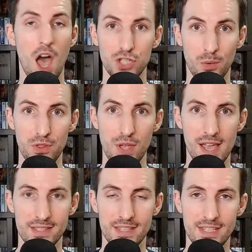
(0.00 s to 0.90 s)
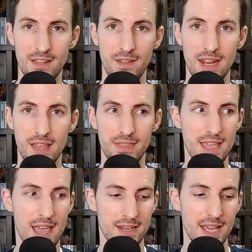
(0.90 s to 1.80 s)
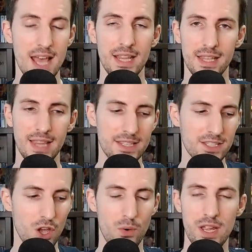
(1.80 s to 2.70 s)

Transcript: I'll share with you guys this DVD at the end. Let's go.